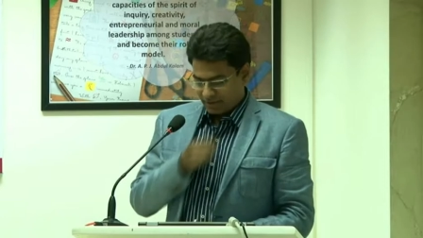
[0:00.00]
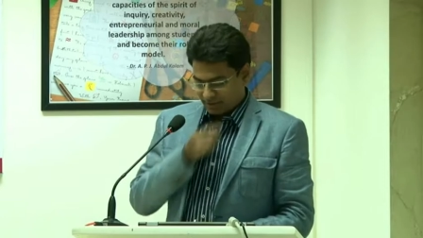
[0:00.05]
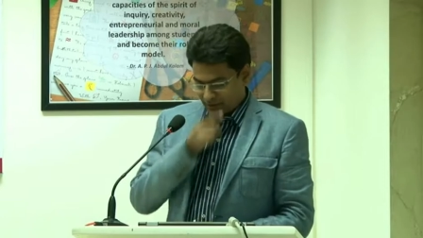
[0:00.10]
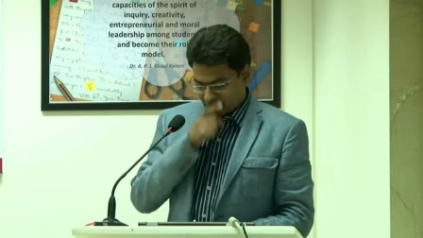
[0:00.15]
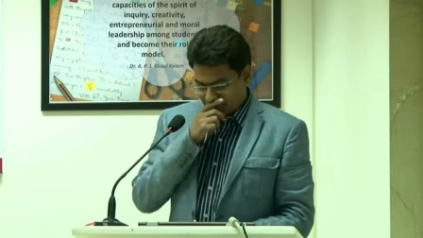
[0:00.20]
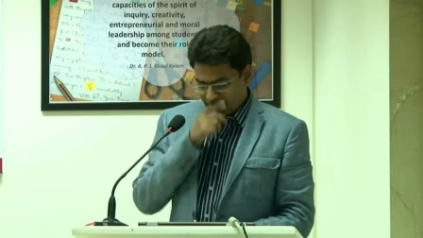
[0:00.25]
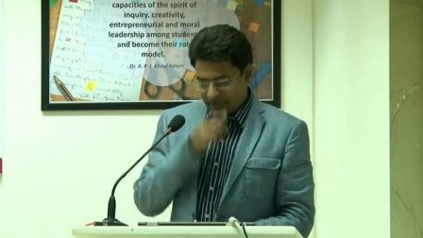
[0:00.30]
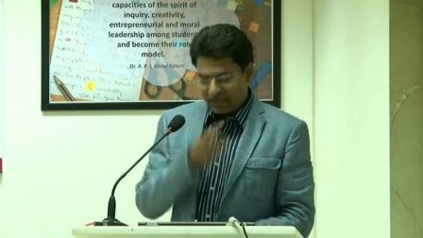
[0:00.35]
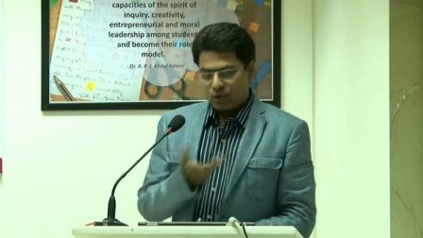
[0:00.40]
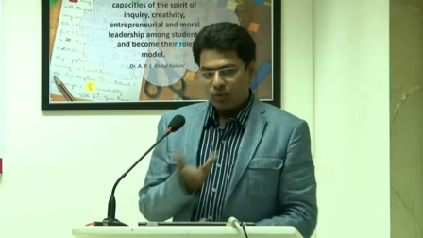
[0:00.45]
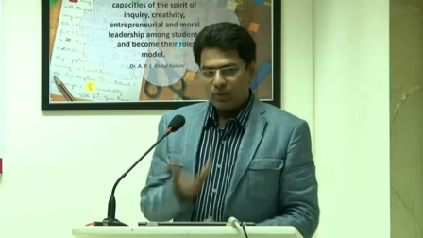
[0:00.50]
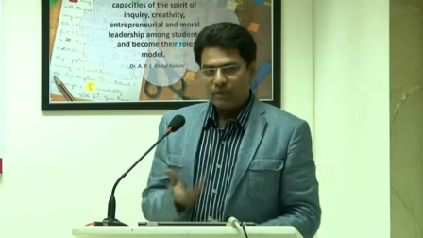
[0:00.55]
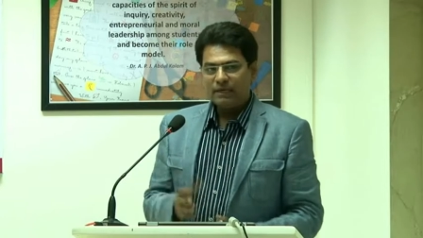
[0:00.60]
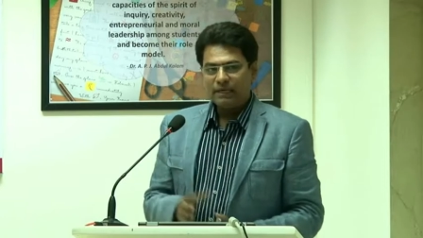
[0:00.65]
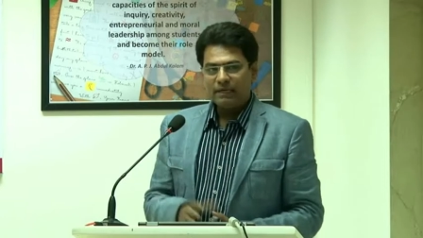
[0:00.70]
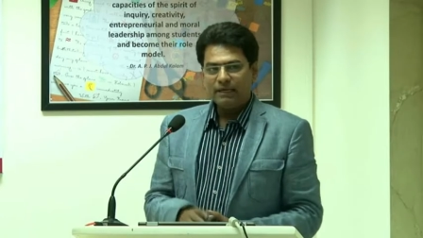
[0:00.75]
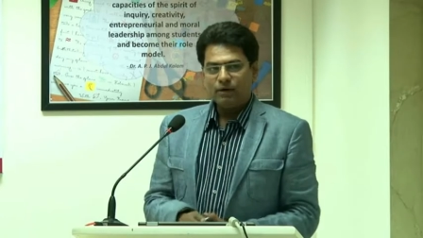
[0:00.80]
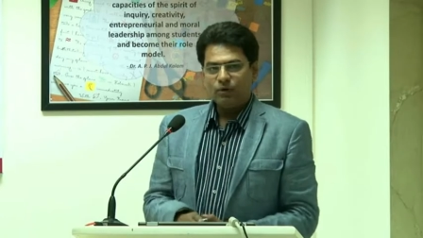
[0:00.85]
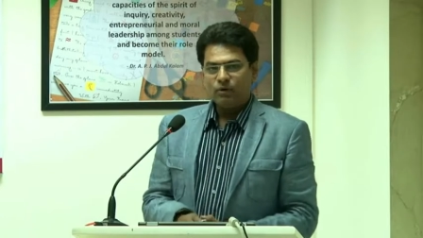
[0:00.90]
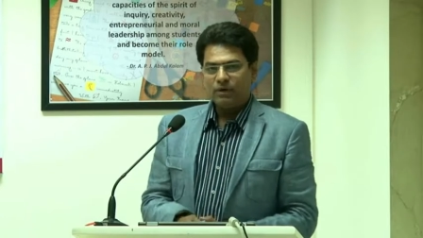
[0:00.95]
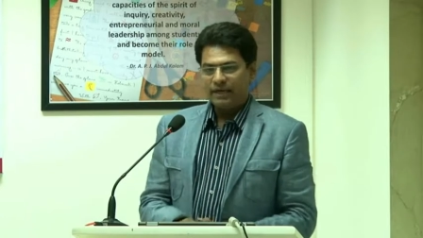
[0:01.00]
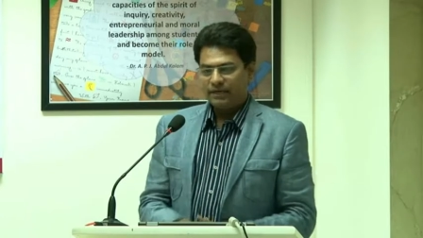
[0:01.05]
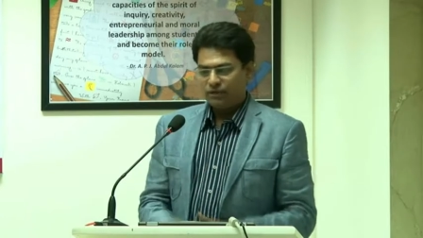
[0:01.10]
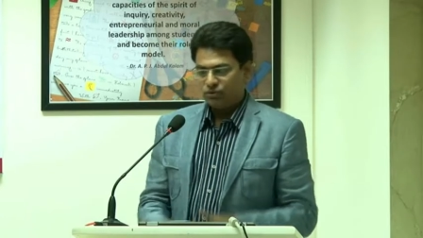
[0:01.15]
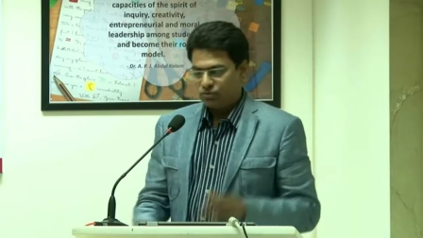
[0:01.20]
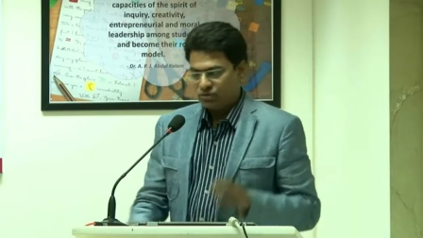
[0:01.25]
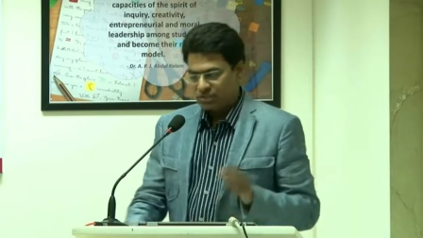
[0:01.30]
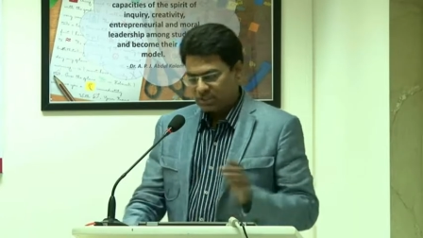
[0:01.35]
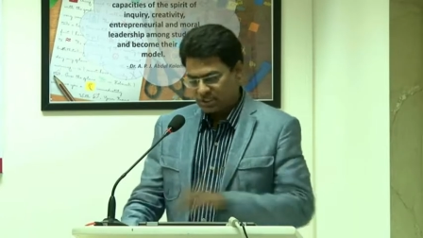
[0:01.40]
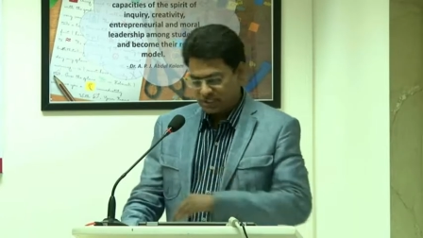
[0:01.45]
Very quickly, I would like
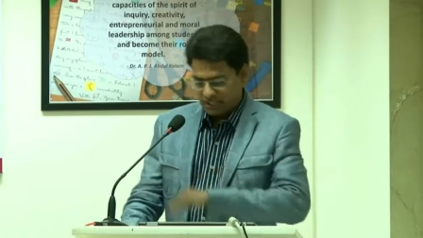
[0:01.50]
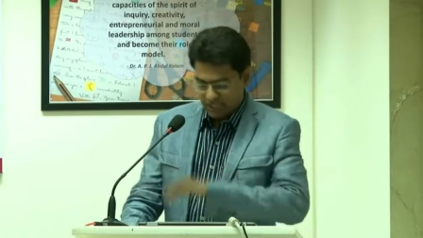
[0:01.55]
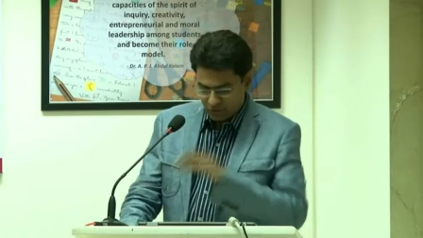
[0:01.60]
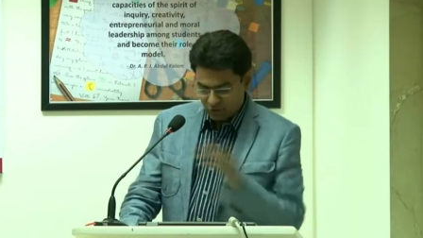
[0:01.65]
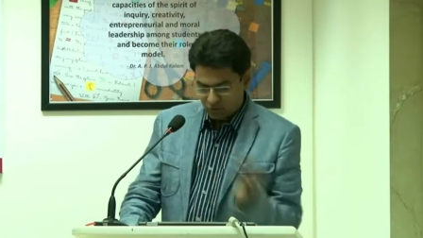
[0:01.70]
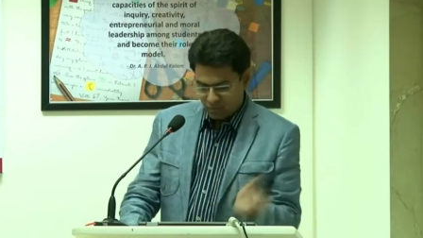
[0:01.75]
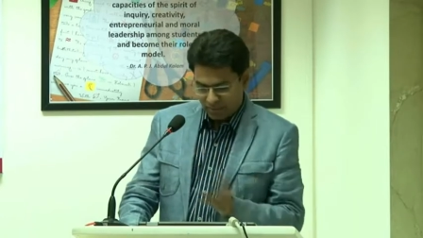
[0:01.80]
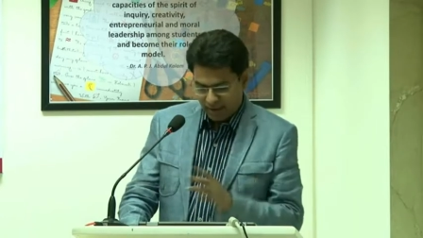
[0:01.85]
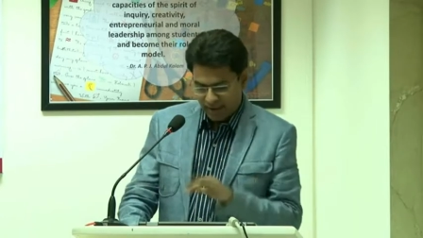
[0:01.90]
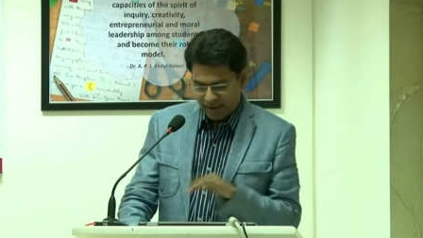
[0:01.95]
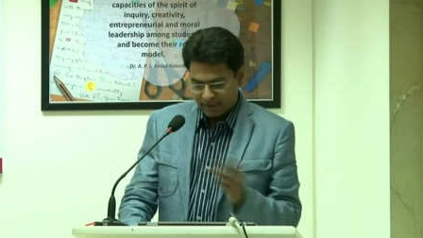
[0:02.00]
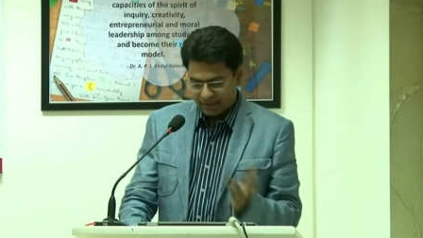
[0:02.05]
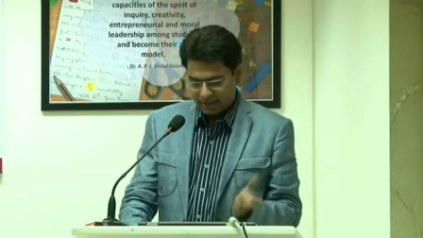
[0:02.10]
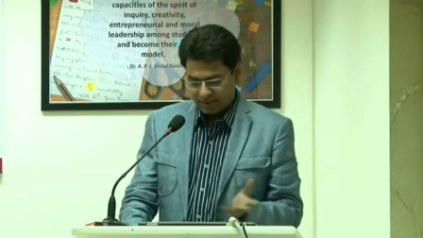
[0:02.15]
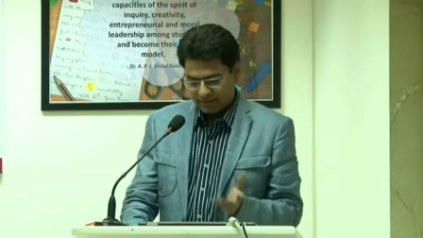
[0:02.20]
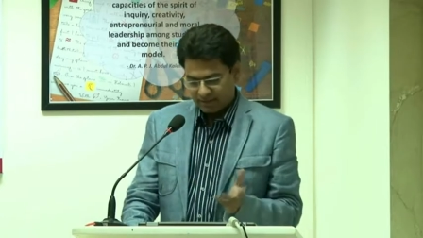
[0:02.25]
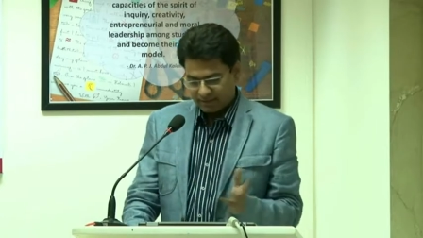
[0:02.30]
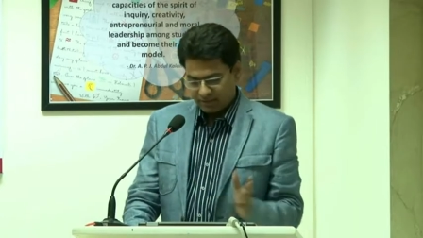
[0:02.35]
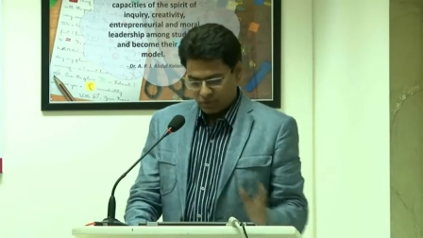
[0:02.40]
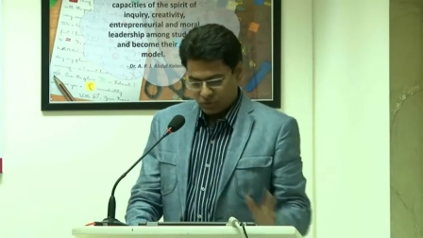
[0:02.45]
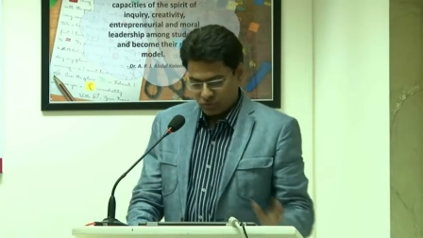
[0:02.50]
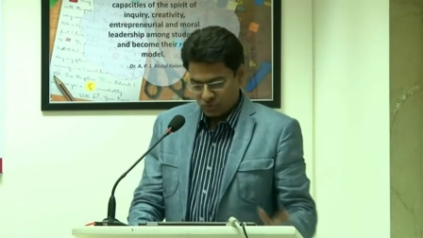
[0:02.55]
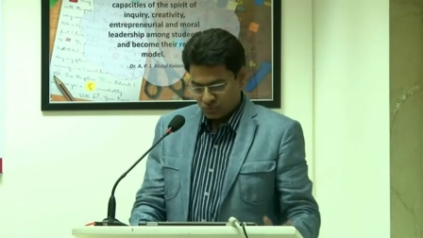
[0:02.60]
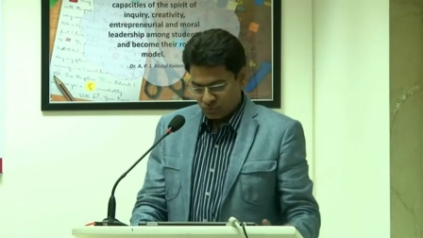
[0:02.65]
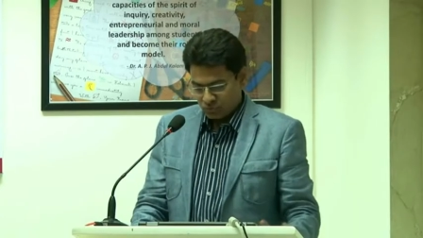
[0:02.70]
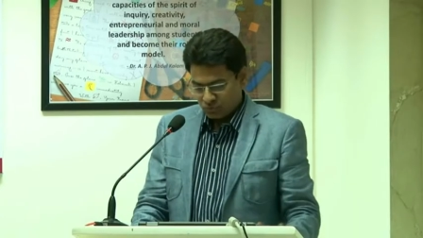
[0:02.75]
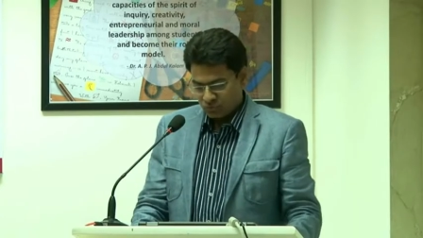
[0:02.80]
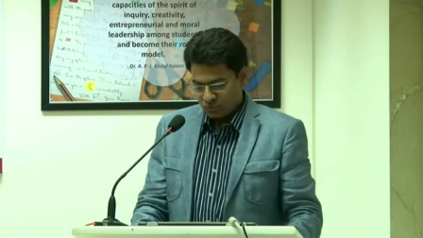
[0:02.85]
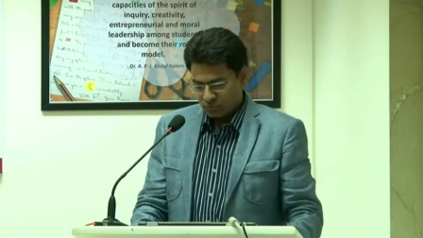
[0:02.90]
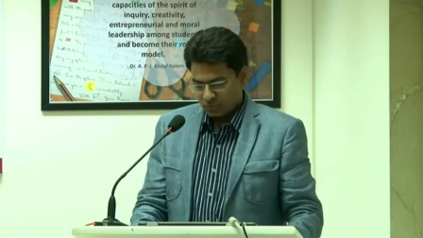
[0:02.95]
to just take you back
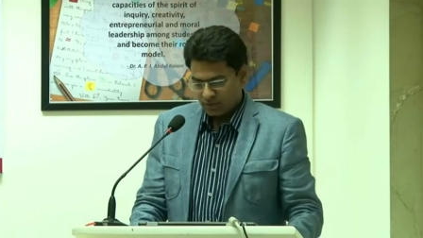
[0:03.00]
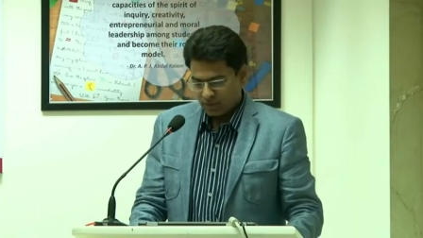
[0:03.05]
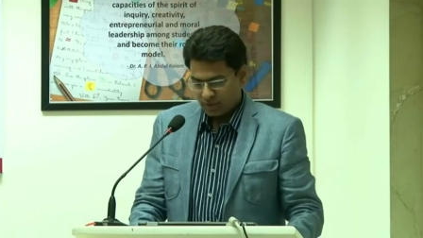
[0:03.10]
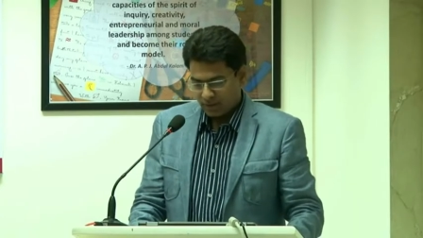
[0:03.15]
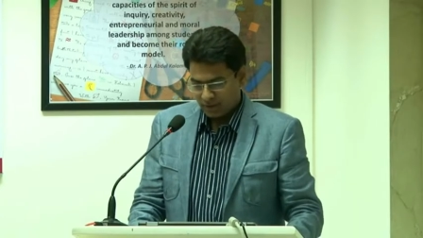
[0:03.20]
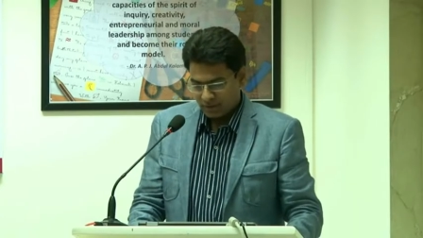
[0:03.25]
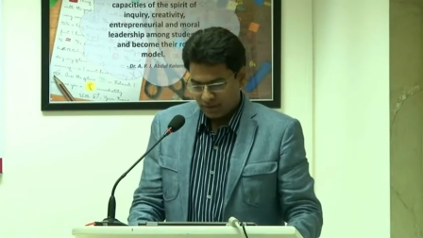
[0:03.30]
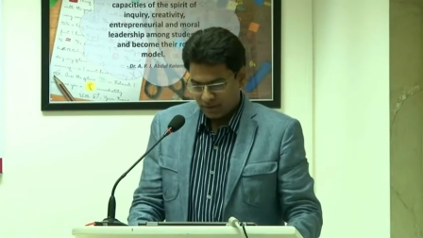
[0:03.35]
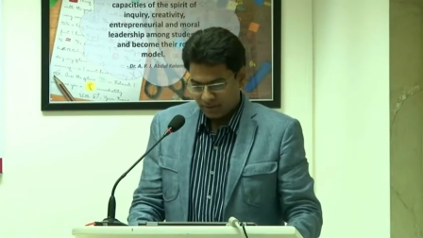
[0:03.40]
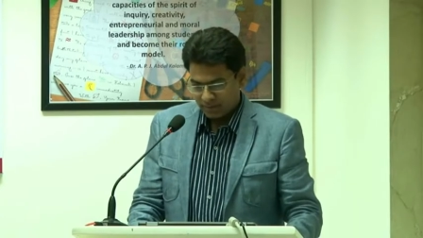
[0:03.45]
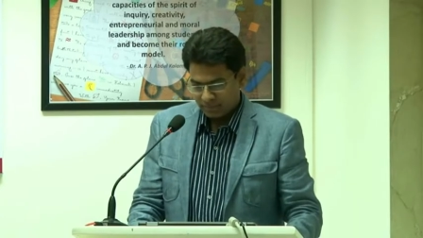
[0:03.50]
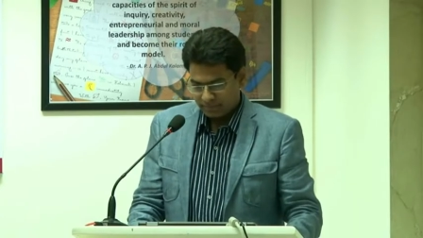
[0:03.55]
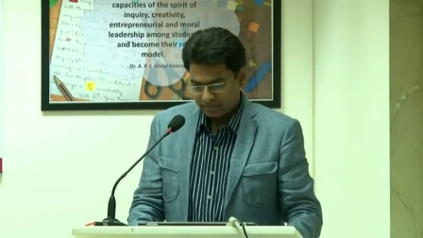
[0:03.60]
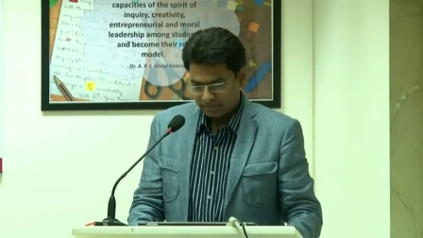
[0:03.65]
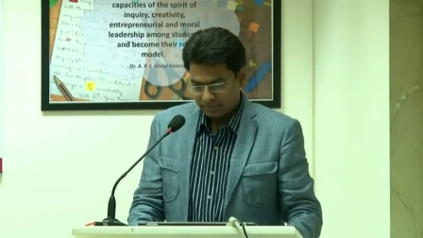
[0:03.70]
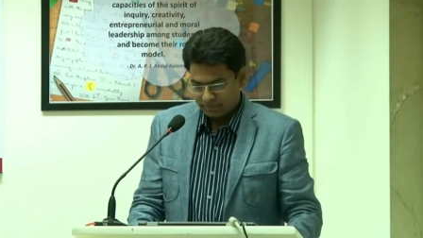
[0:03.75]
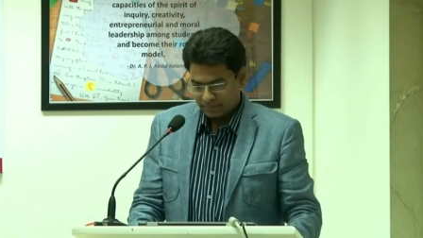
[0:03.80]
to uh,